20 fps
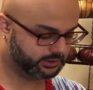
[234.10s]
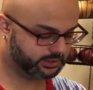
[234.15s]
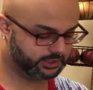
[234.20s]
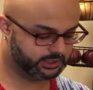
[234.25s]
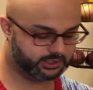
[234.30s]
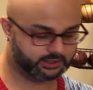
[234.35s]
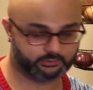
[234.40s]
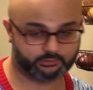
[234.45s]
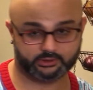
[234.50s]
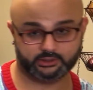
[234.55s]

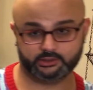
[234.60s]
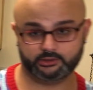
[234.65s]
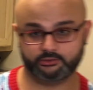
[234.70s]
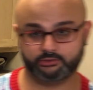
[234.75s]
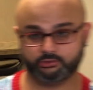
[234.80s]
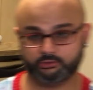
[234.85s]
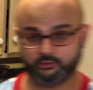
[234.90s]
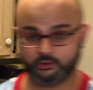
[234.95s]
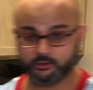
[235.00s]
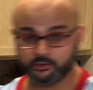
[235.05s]
And then we're gonna
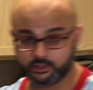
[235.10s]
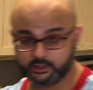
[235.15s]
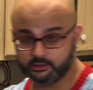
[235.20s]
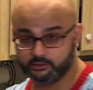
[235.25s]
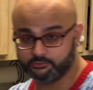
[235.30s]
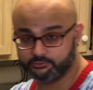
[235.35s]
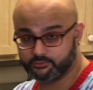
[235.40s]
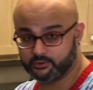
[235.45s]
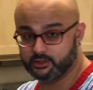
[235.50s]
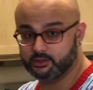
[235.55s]
throw it
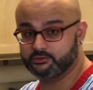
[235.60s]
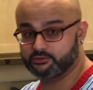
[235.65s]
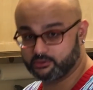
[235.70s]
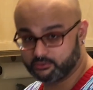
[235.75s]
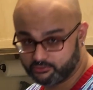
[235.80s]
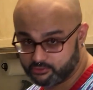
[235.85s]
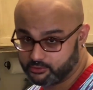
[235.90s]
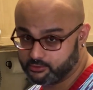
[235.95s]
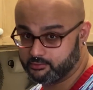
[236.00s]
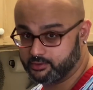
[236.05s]
in the fridge
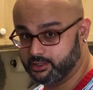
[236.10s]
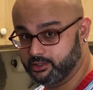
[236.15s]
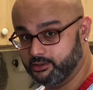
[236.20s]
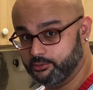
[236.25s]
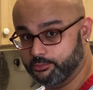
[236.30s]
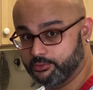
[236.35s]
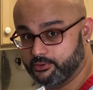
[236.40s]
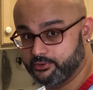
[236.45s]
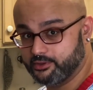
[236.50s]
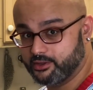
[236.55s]
until we're ready
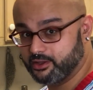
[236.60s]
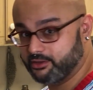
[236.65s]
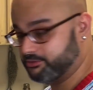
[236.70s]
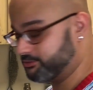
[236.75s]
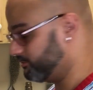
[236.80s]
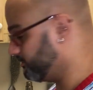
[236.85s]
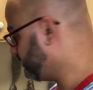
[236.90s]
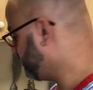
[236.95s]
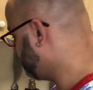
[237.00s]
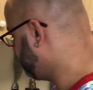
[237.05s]
to pour the custard